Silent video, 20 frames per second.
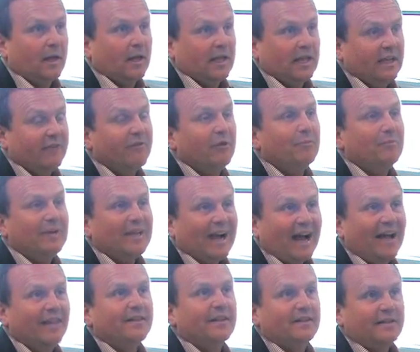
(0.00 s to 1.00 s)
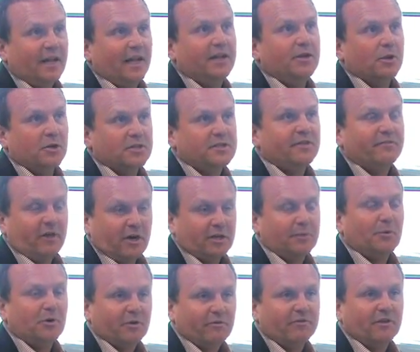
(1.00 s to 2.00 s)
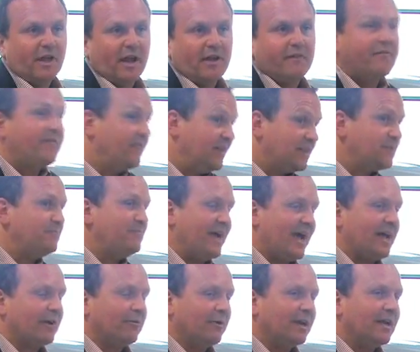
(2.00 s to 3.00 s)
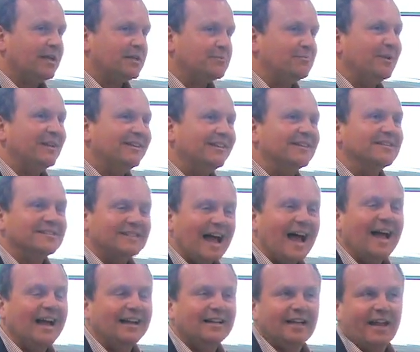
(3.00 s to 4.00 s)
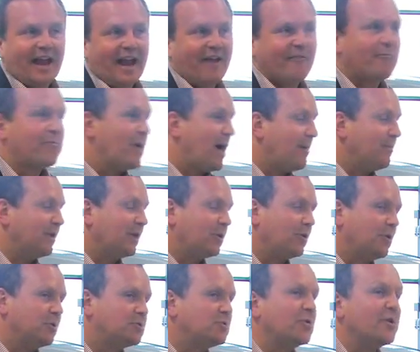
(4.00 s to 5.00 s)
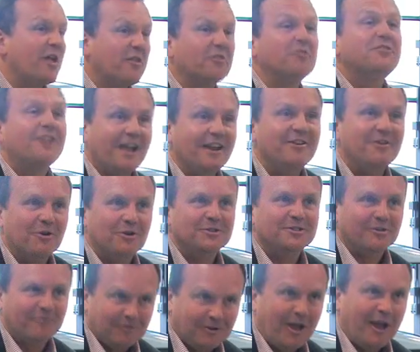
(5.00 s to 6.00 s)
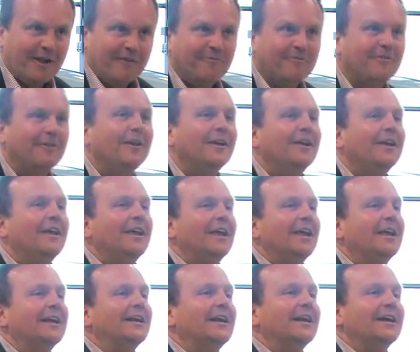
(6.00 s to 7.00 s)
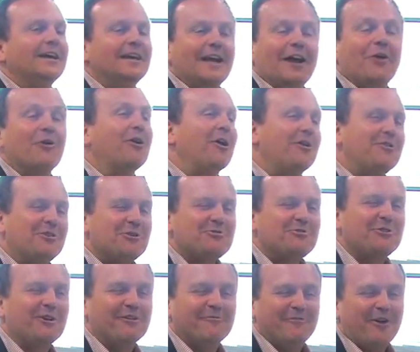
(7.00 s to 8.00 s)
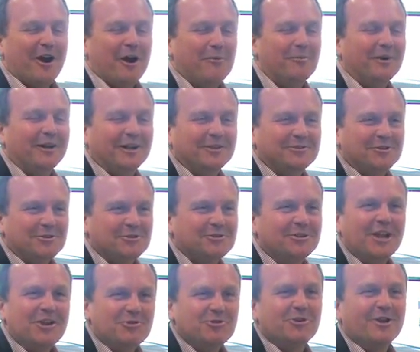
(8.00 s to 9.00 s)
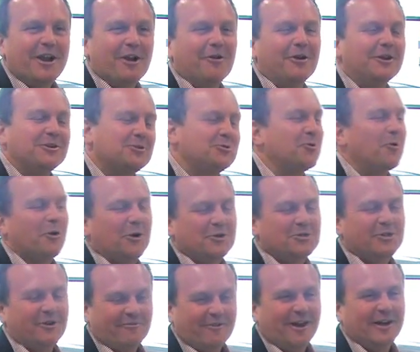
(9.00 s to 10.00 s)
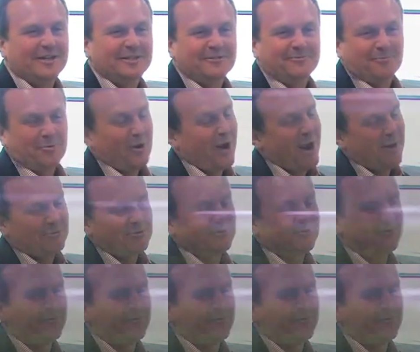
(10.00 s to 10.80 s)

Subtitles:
even beyond the 10 years of automotive life, this battery has been designed to have probably close to another 10 years of life in an air-conditioned environment as a stationary storage device, perhaps